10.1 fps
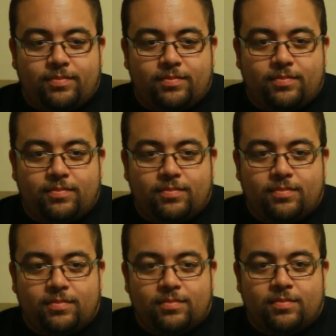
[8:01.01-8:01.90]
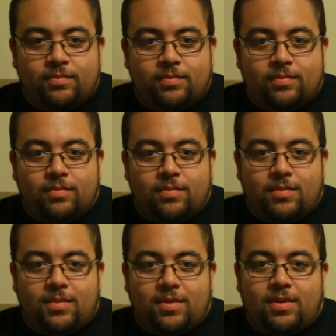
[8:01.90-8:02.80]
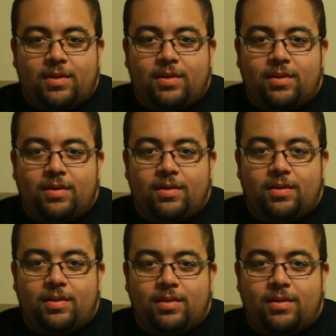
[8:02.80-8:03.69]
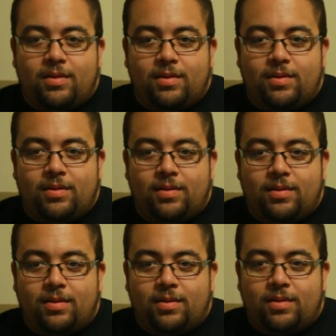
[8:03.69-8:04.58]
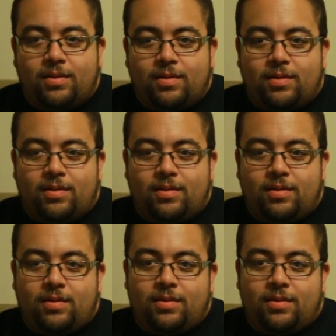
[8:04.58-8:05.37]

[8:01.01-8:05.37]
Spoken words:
(not speaking)